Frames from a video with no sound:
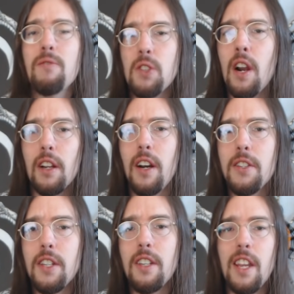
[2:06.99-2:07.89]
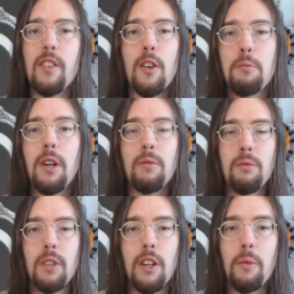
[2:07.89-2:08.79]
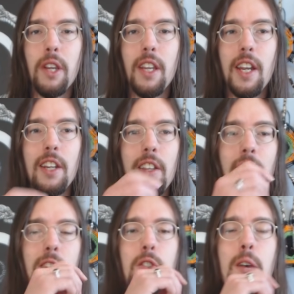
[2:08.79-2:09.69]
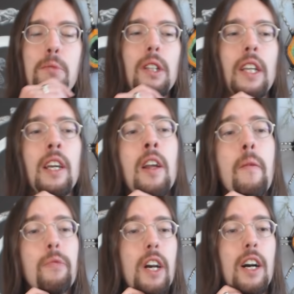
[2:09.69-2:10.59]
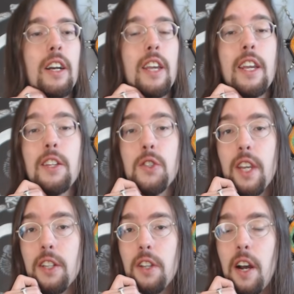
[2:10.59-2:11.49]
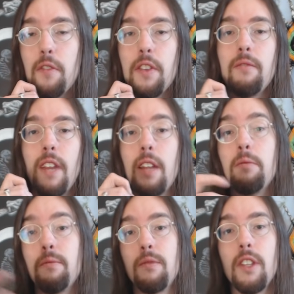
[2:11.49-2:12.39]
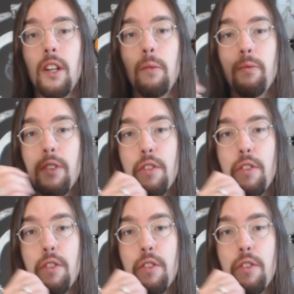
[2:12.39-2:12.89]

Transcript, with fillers: Sargon didn't either, but you know we can get into that separately uh, he gets kicked off, and, and you know,